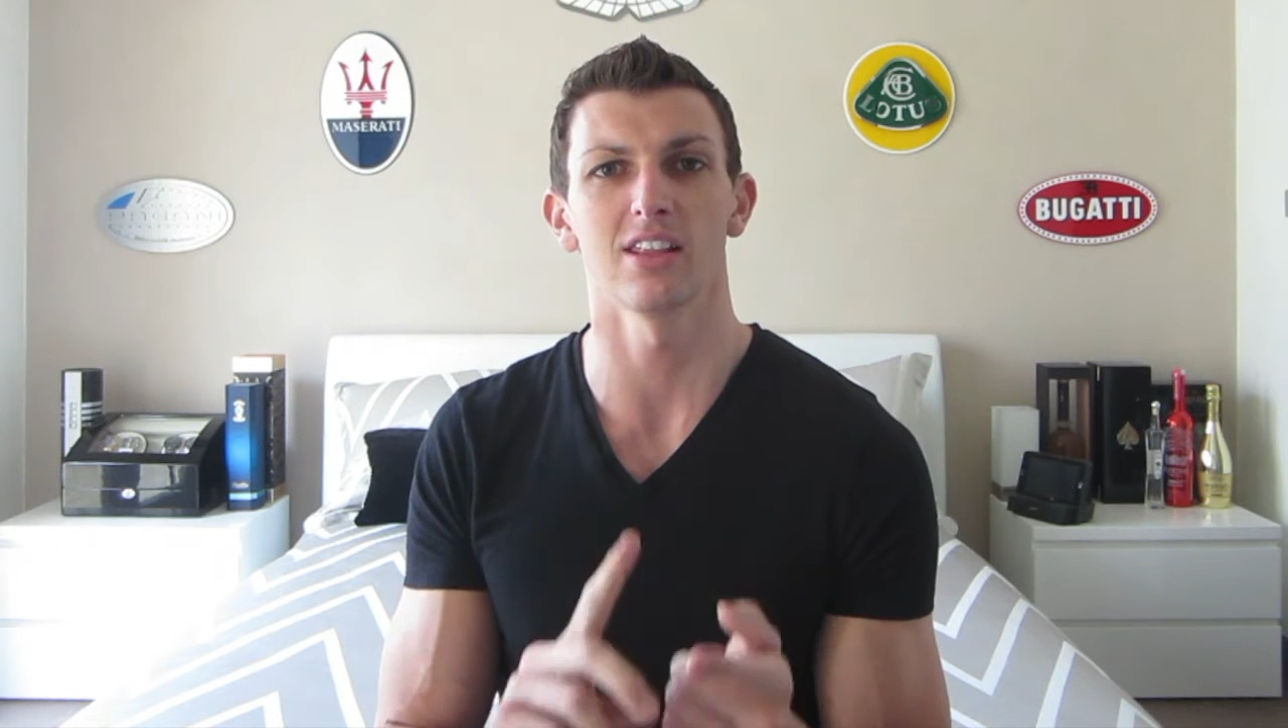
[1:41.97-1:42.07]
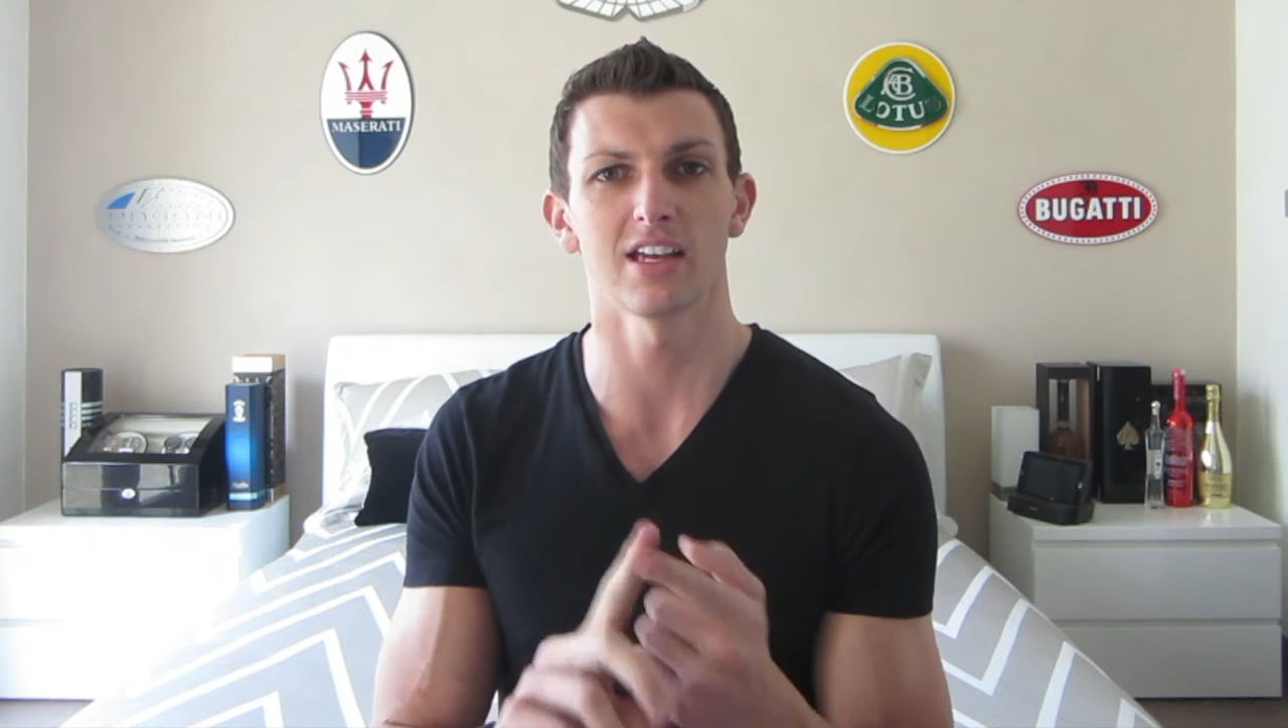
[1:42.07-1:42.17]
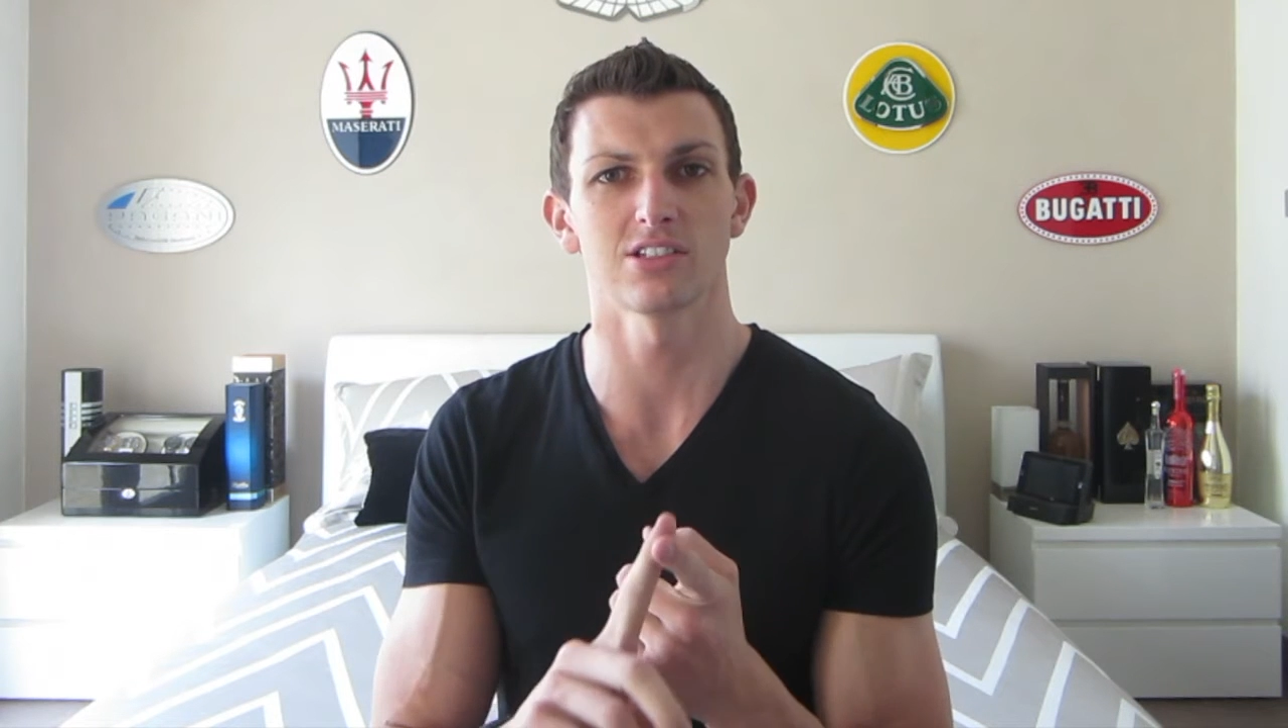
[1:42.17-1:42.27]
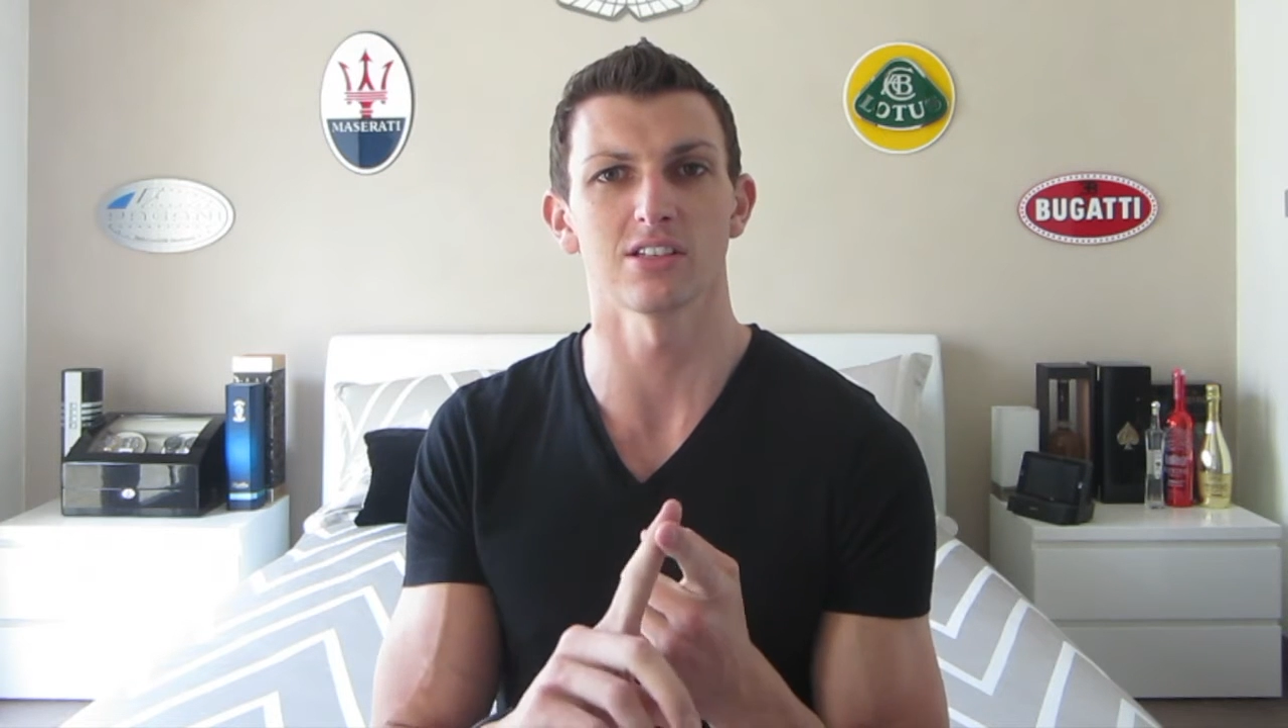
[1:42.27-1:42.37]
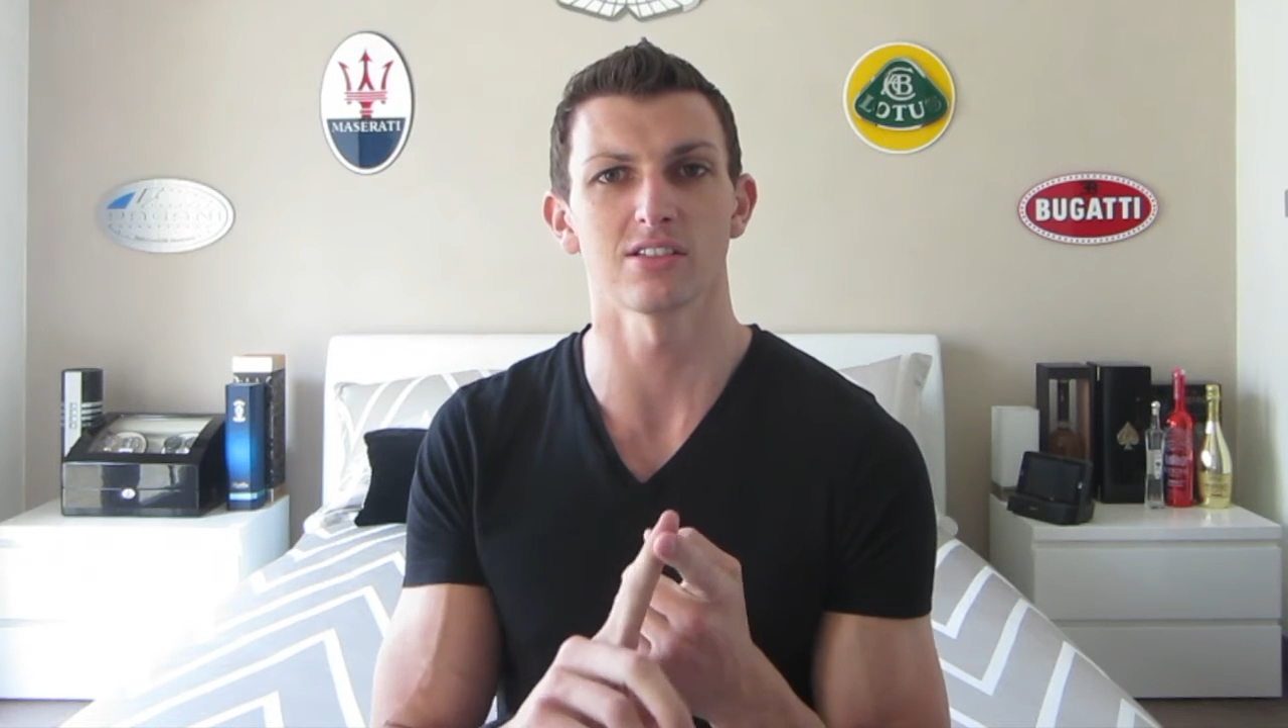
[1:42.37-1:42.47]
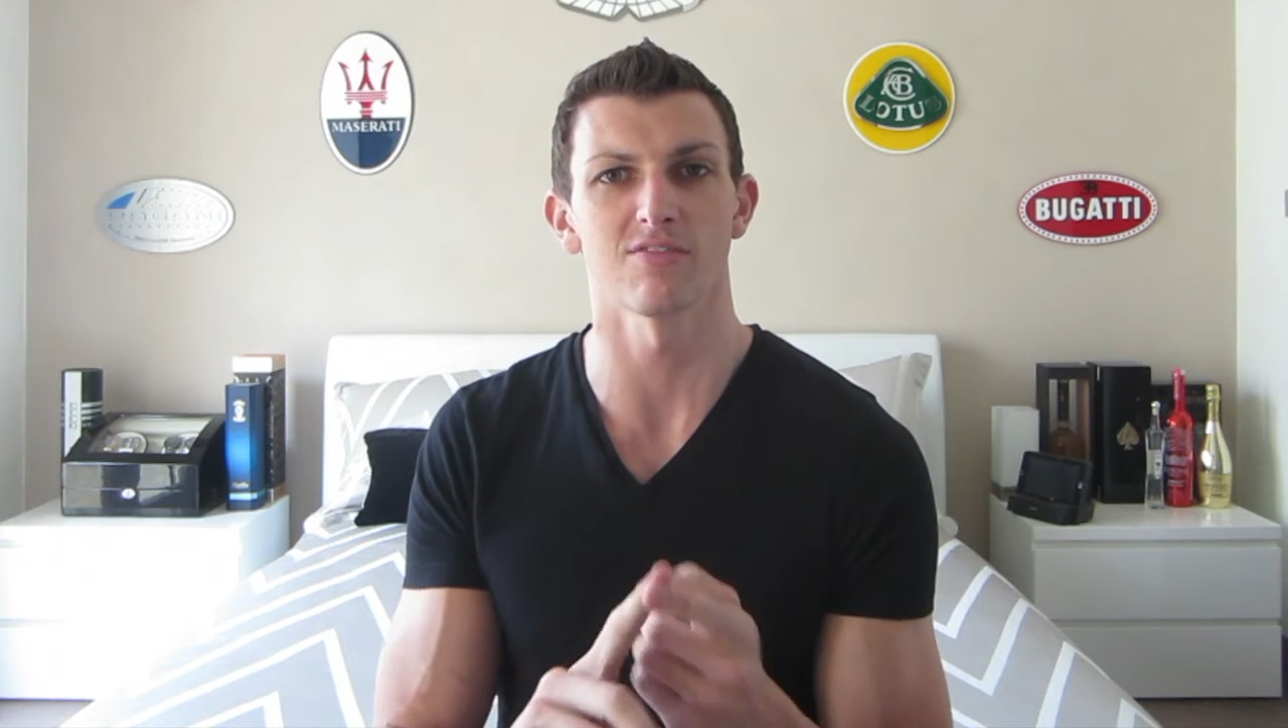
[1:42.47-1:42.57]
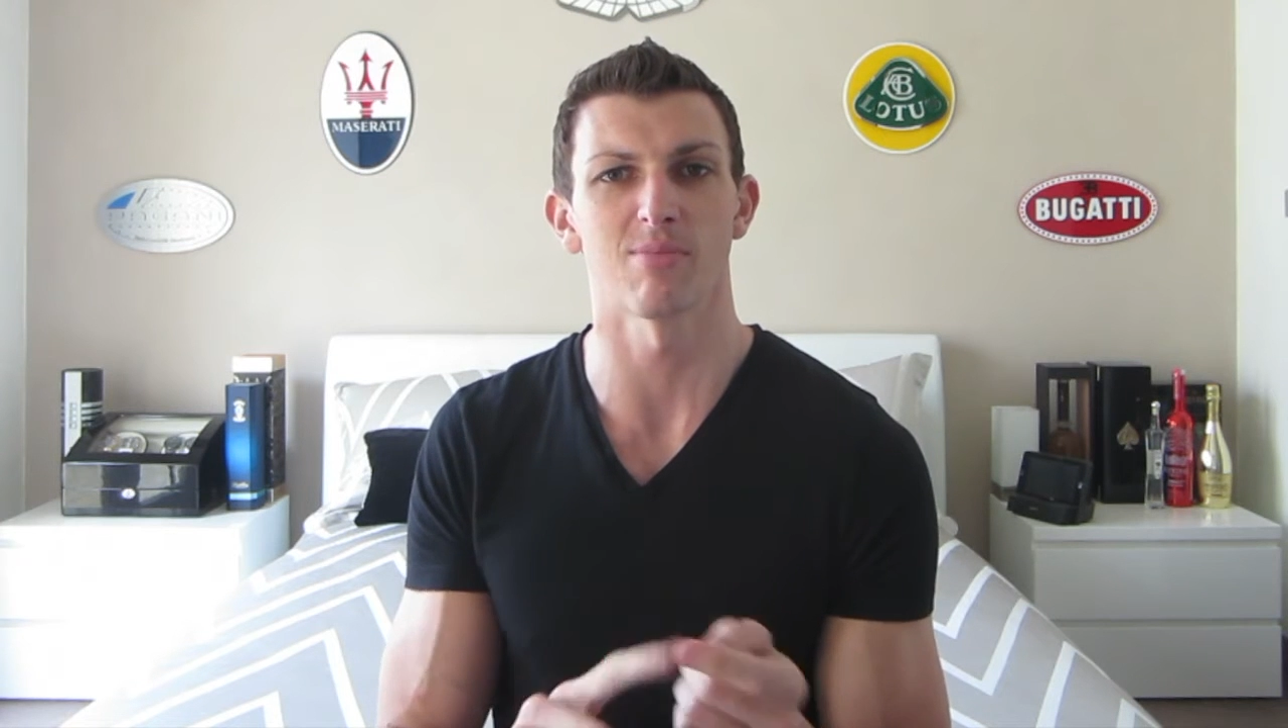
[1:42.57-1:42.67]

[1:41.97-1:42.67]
Legends of